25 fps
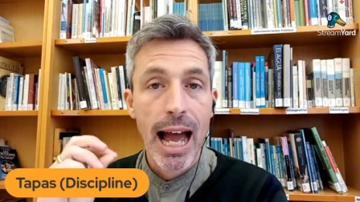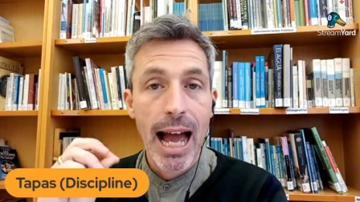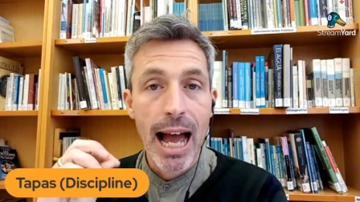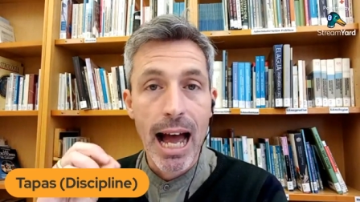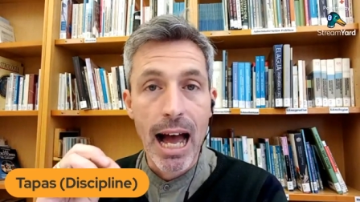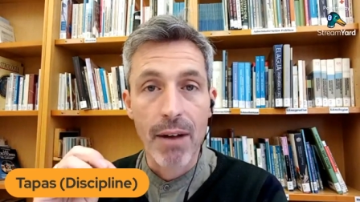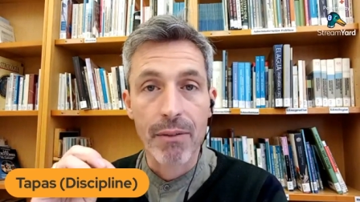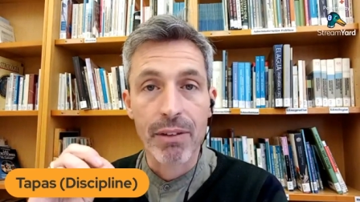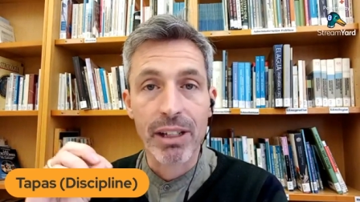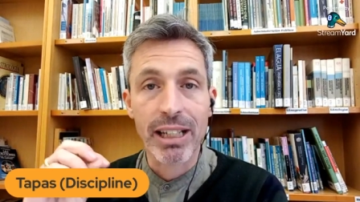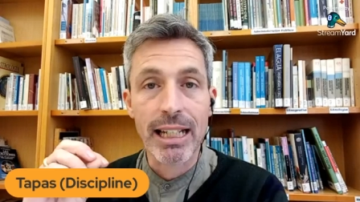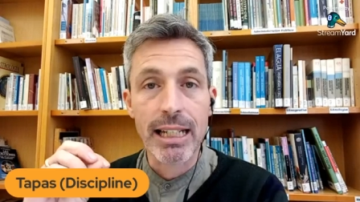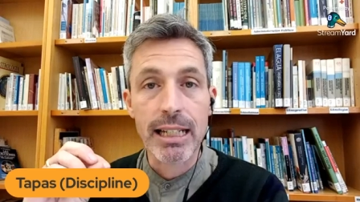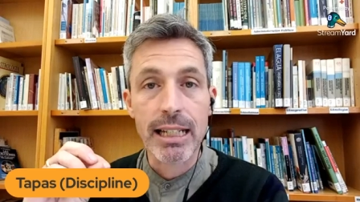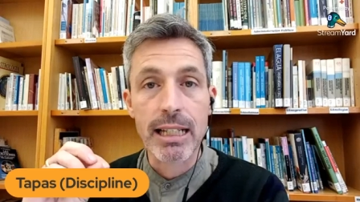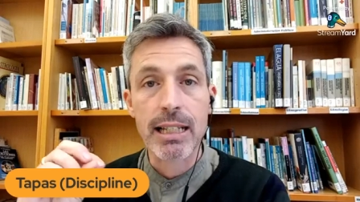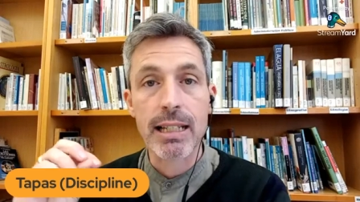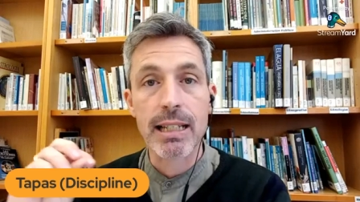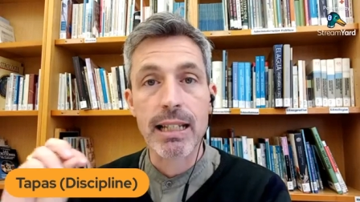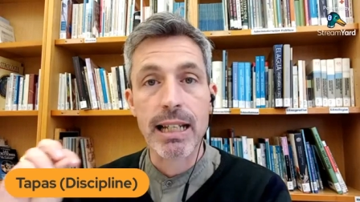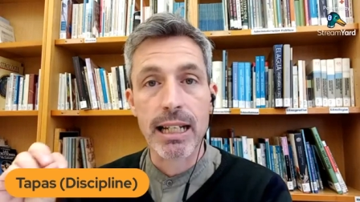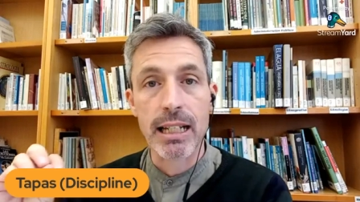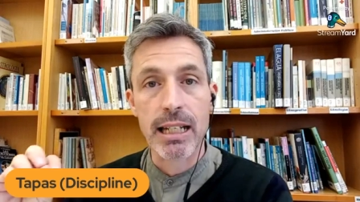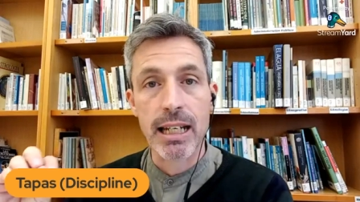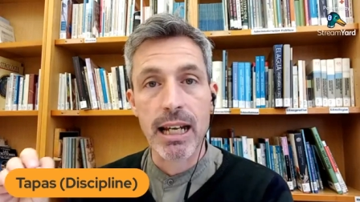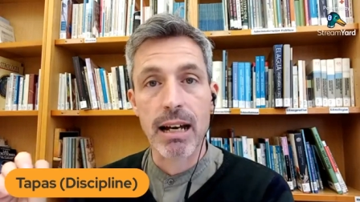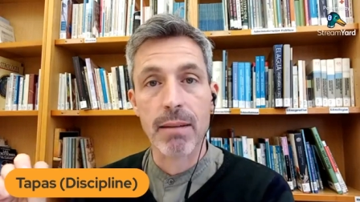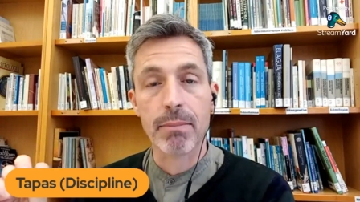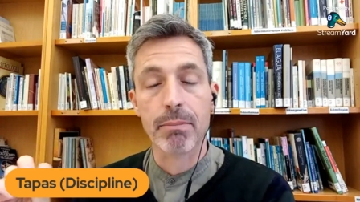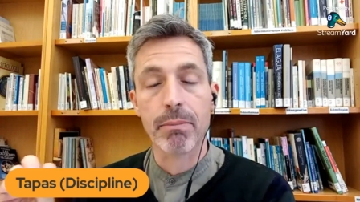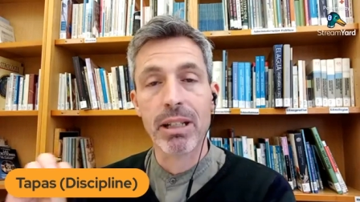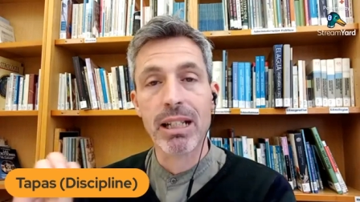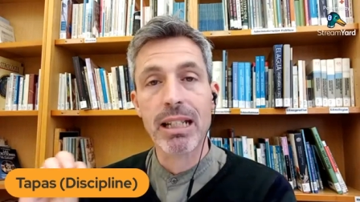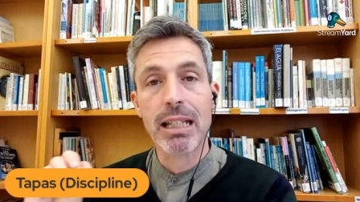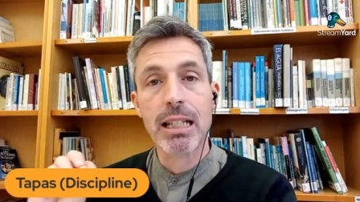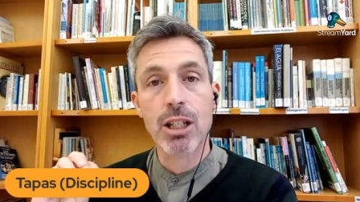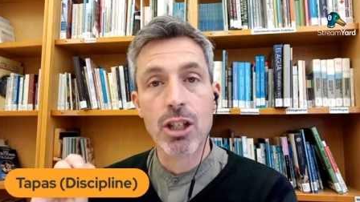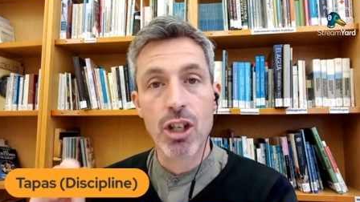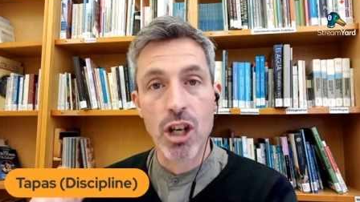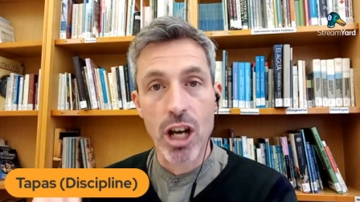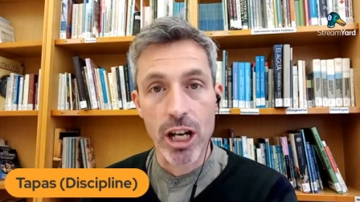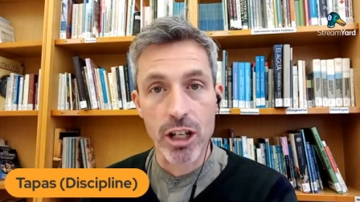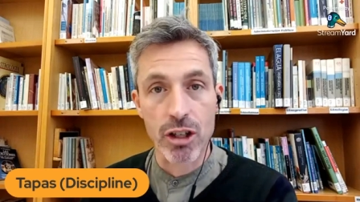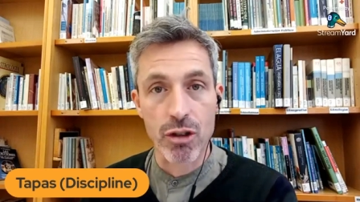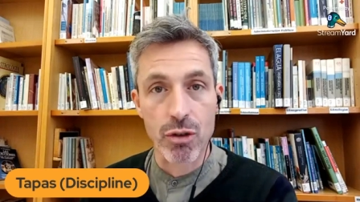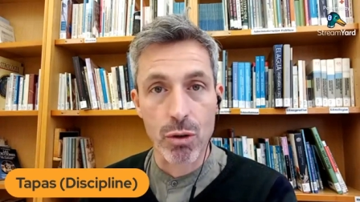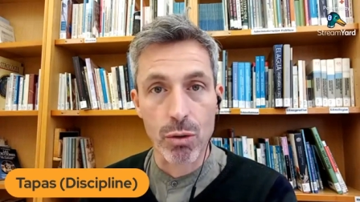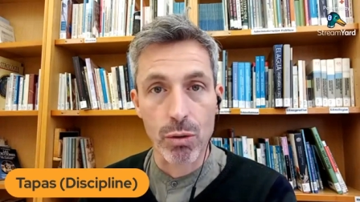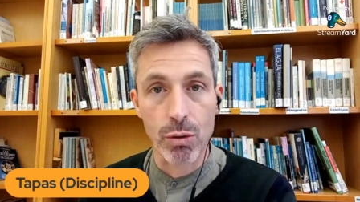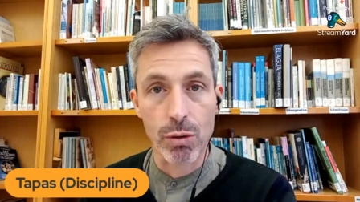having a set up
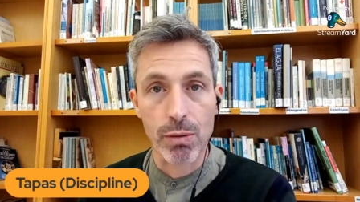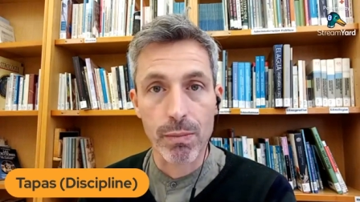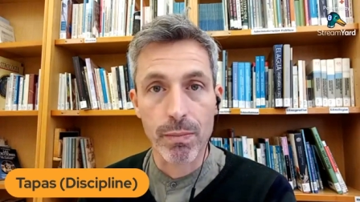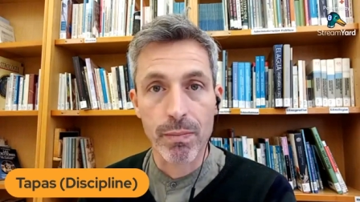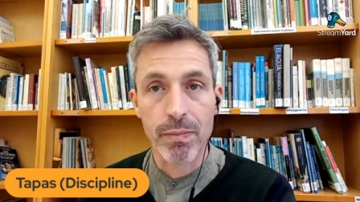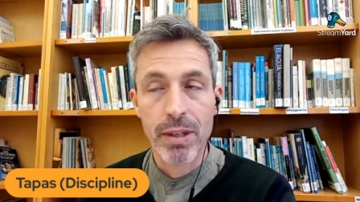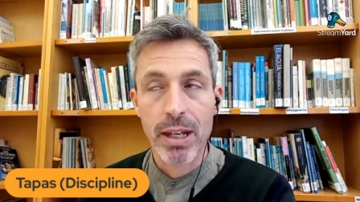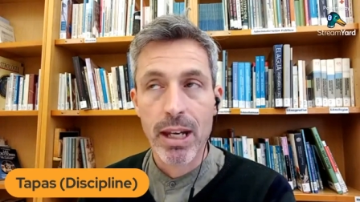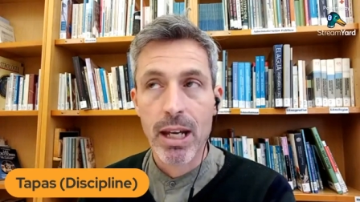schedule